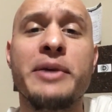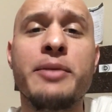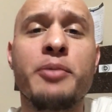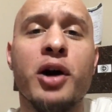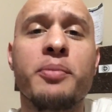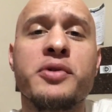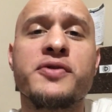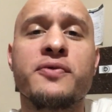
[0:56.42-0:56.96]
be
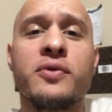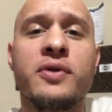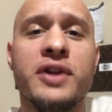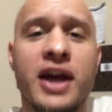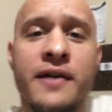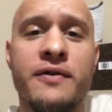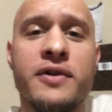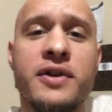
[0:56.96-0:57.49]
purposeful with
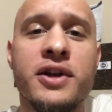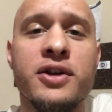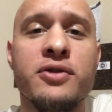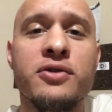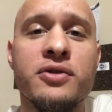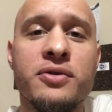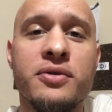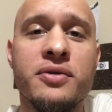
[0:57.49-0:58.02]
everything you
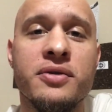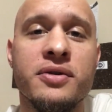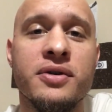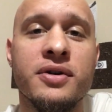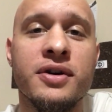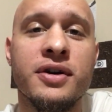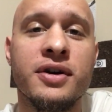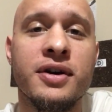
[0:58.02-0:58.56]
do
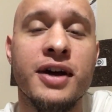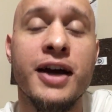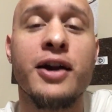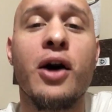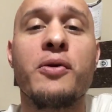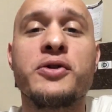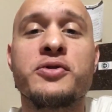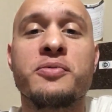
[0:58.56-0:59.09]
and
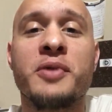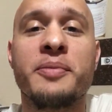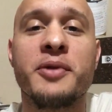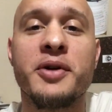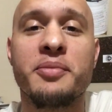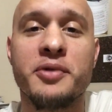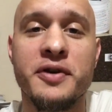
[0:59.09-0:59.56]
always remember to